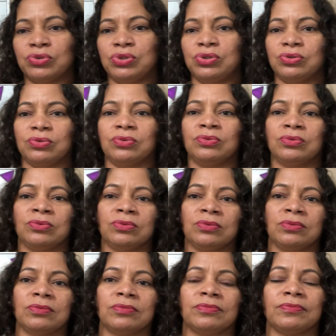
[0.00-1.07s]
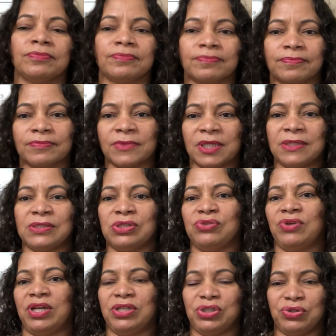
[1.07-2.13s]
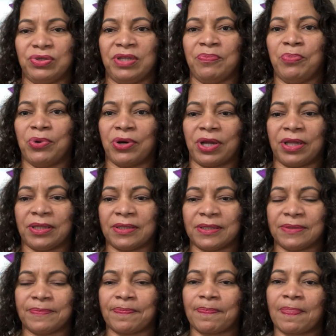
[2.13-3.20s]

to straight to the point.